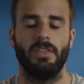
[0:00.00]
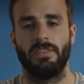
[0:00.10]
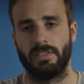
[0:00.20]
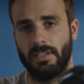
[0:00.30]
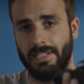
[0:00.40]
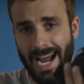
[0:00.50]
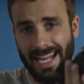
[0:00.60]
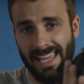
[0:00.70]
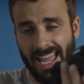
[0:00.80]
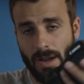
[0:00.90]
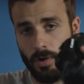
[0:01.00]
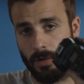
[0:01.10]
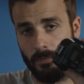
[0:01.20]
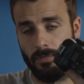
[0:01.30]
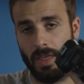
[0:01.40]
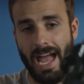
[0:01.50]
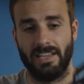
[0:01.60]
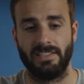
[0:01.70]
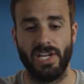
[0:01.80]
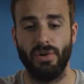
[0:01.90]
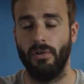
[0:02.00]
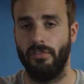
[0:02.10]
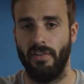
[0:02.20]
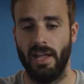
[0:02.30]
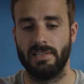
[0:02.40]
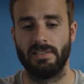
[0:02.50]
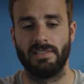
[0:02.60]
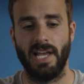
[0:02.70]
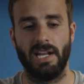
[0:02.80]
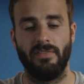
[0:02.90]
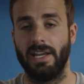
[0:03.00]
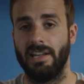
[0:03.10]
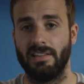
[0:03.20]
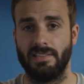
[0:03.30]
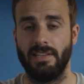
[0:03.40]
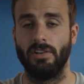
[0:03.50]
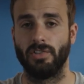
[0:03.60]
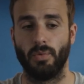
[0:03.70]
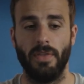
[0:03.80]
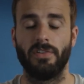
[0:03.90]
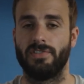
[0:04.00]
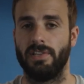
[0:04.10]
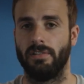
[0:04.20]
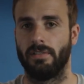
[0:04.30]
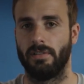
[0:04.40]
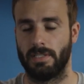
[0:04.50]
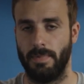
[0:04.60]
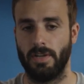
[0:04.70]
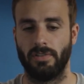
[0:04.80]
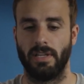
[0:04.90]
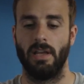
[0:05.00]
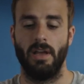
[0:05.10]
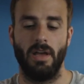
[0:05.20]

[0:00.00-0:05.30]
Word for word: This is a tiny camera, has zero fans inside of it, and it's sealed, weather sealed, especially.